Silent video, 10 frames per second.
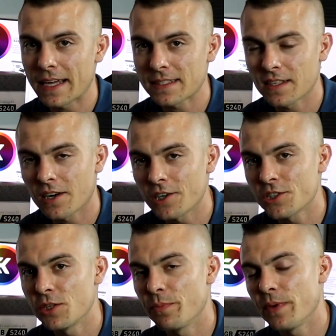Classic
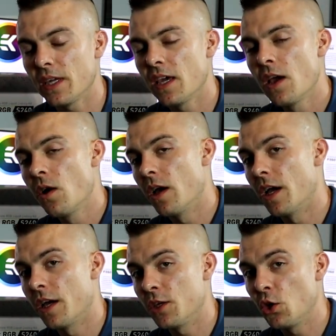RGB,
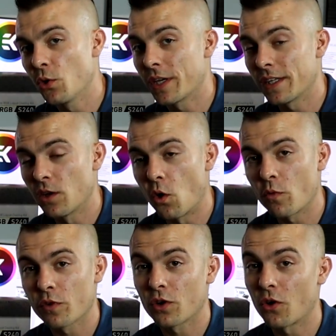uh, you can
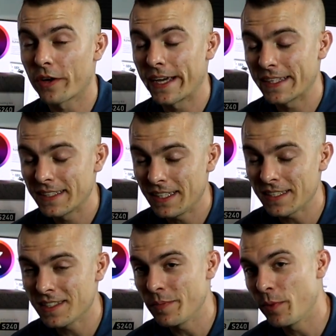overclock the
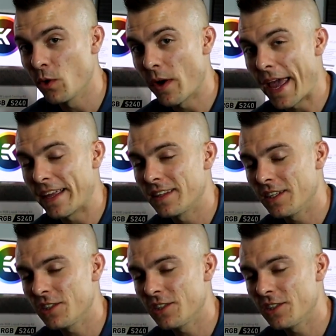CPU and